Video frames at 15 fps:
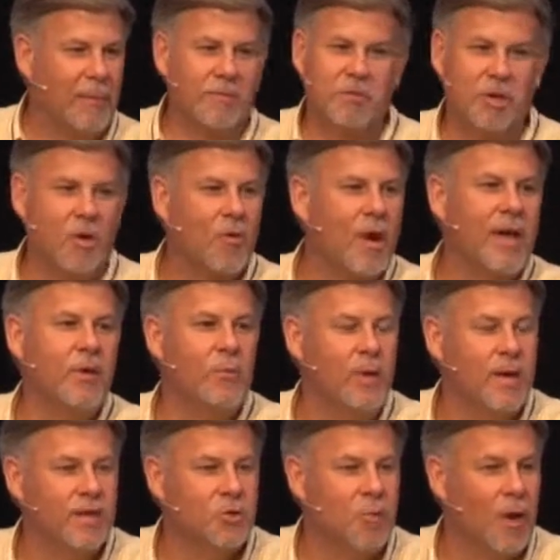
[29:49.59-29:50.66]
It was a great
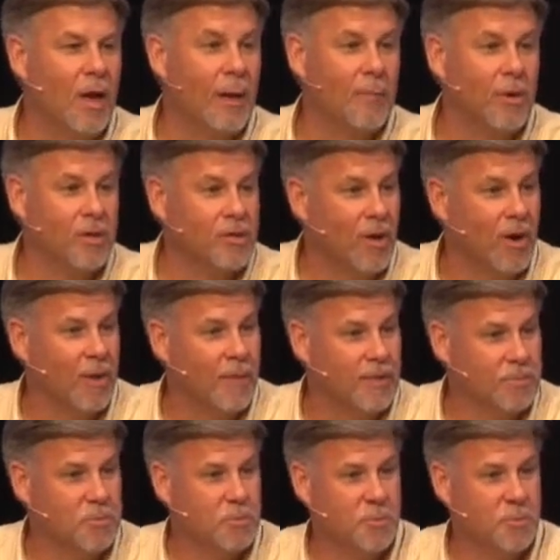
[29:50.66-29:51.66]
win as well. I'm going to talk about some